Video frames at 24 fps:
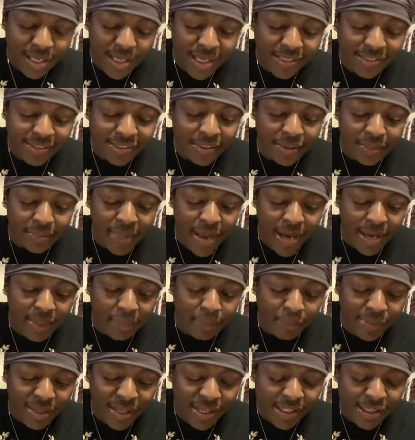and took
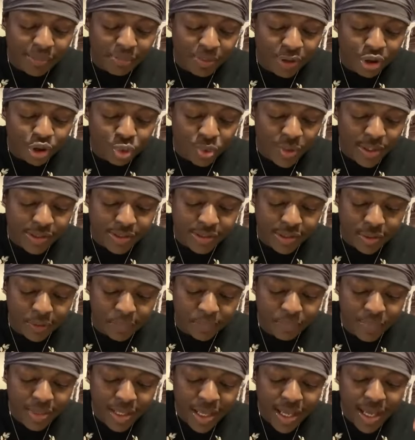Maccabees betwixt
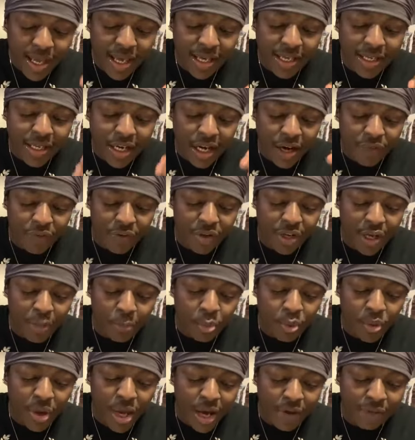them, and covered him
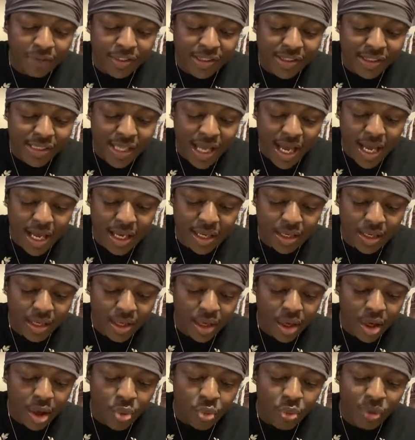on every side
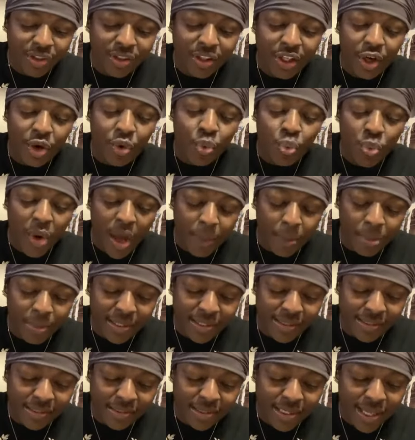with their
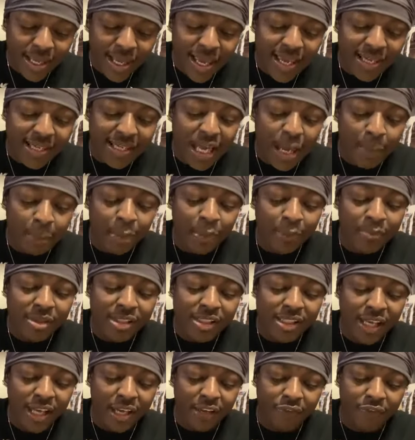weapons, and kept him
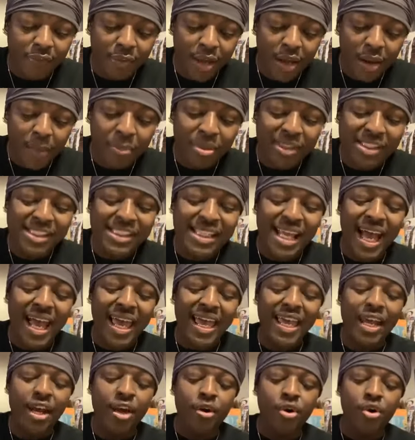safe but
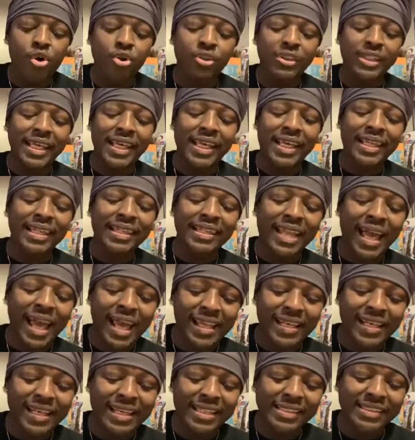shot arrows and
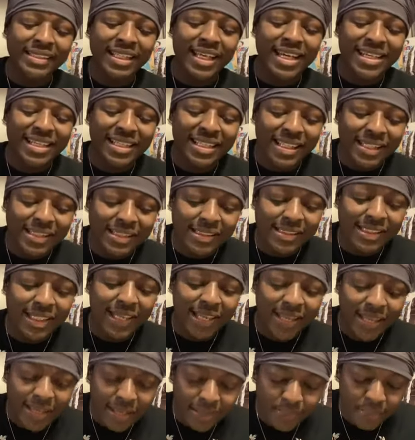lightnings against
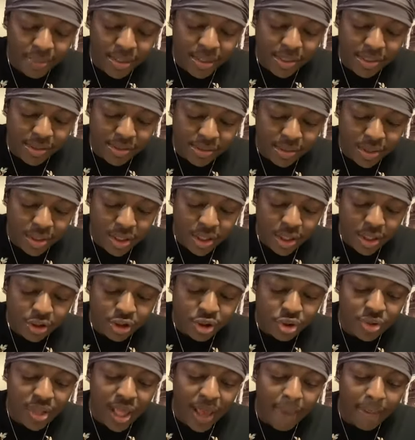the enemies,
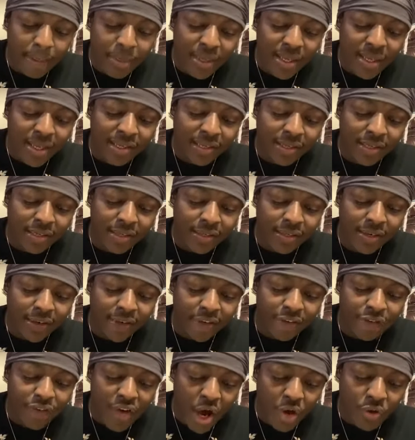so that being
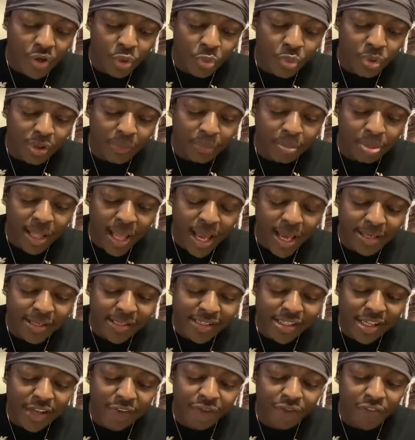confounded with
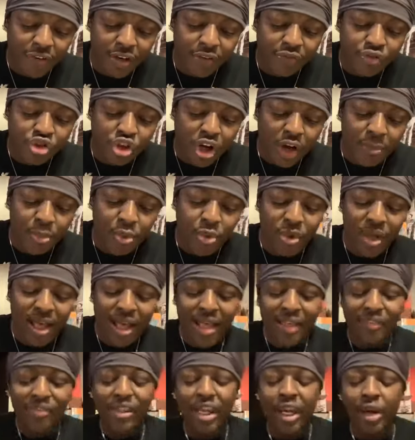blindness and full of trouble,
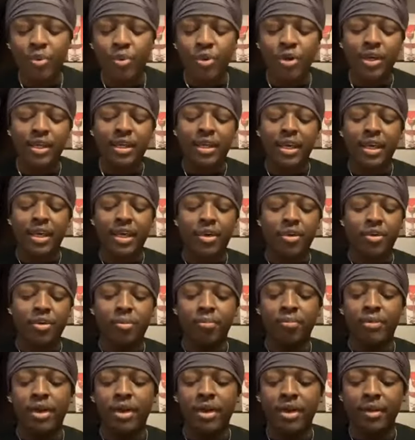they were
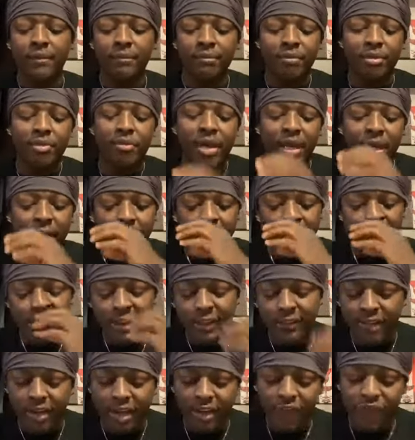killed. Huh? Right, let me
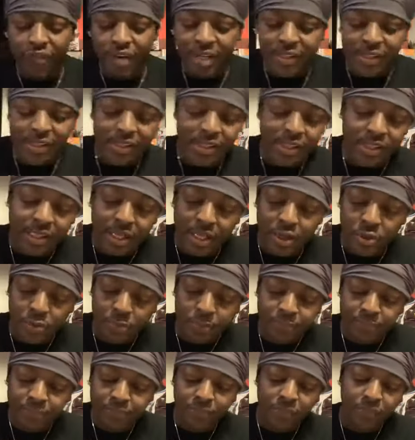see if I can find this
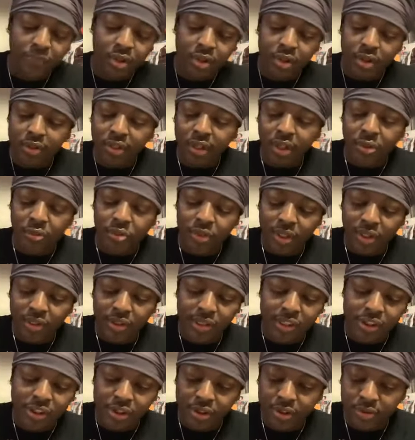account dealing with
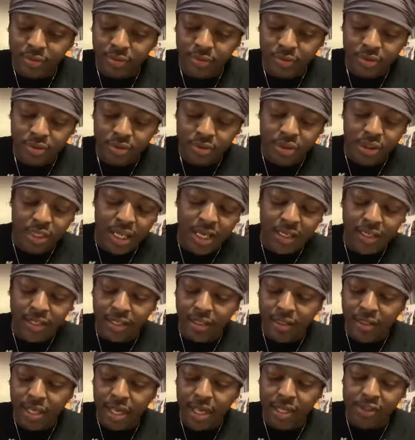Elisha, Salaki,
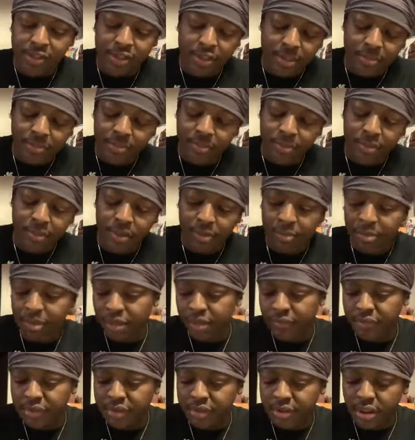Elijah. I
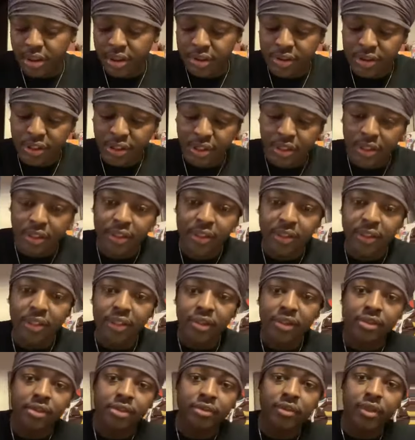believe it's uh, Second
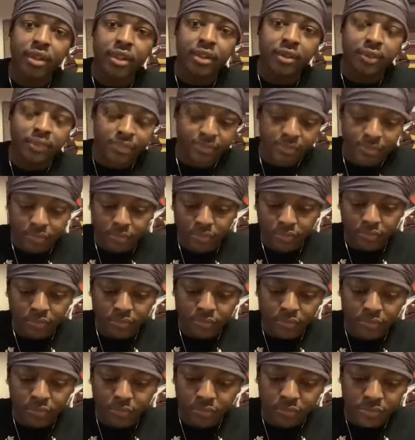Kings, right?
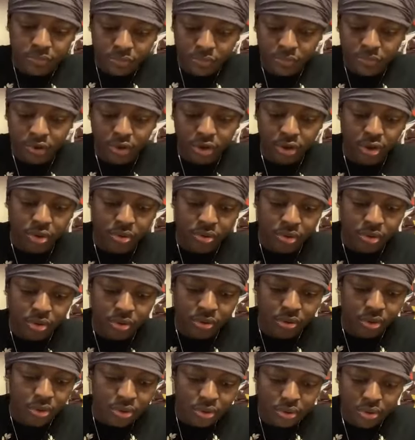Let's go
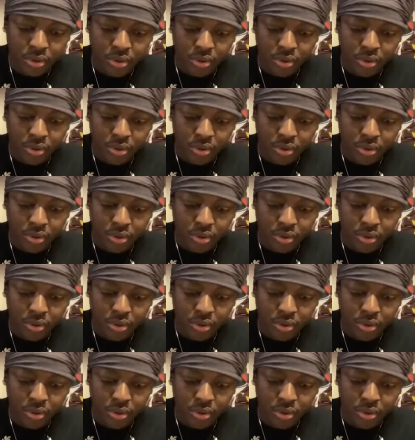into it.